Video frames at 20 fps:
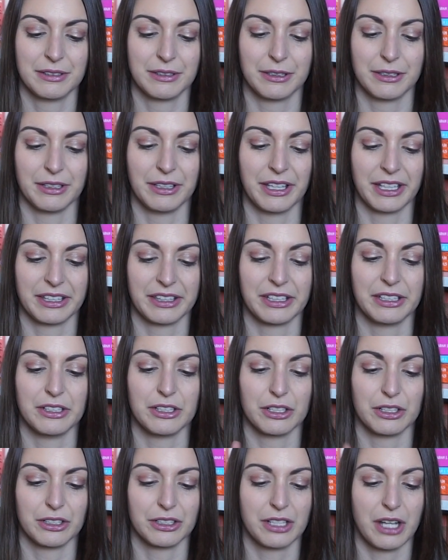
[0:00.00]
Or like the
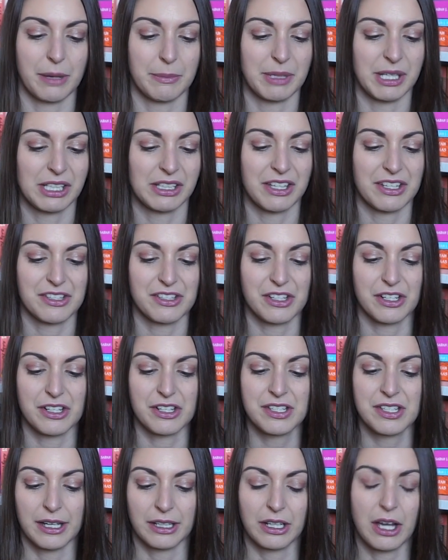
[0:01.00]
nerd gummy
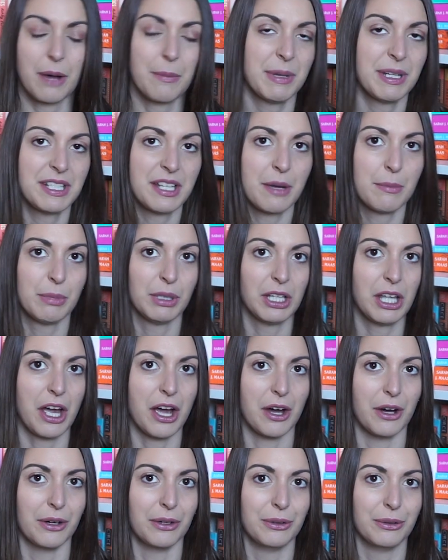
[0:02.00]
clusters. Comment down
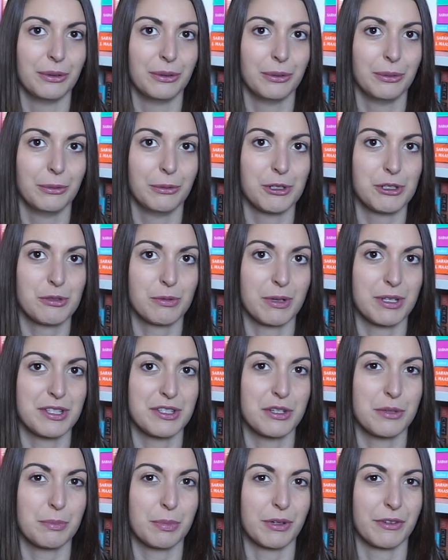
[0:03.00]
below which
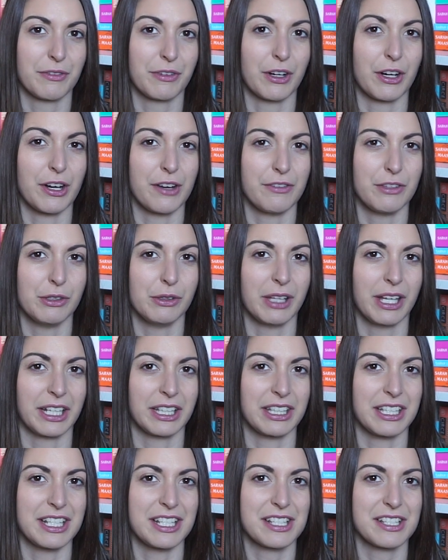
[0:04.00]
ones you prefer if you
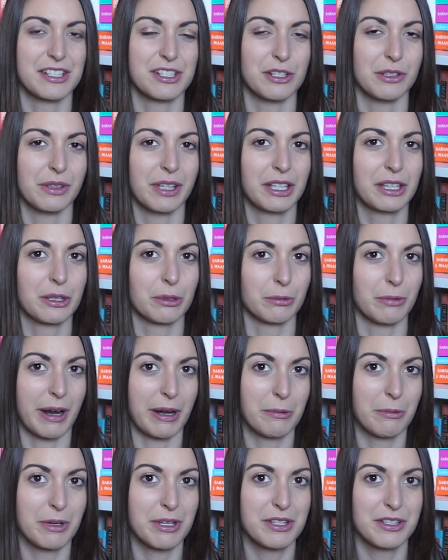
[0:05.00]
like these. Do you like the
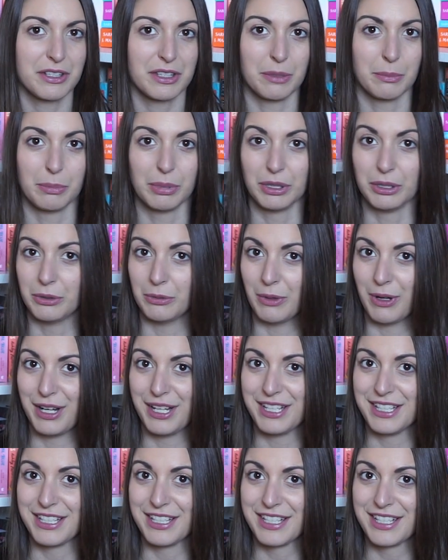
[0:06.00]
red ones or the blue
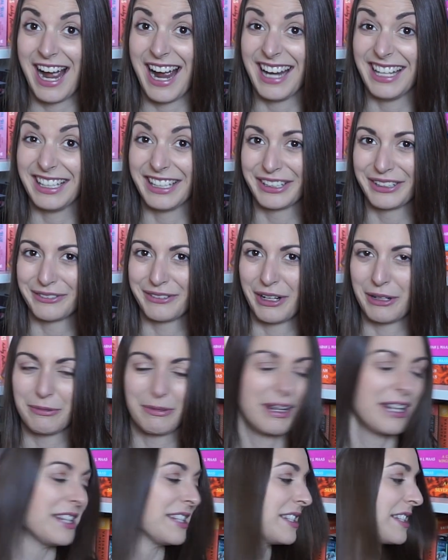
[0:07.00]
ones? I like the red
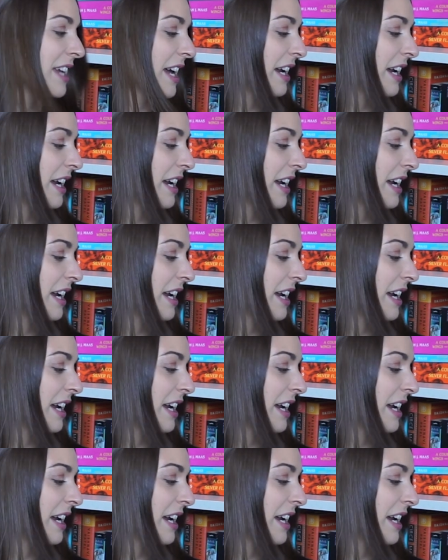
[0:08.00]
ones.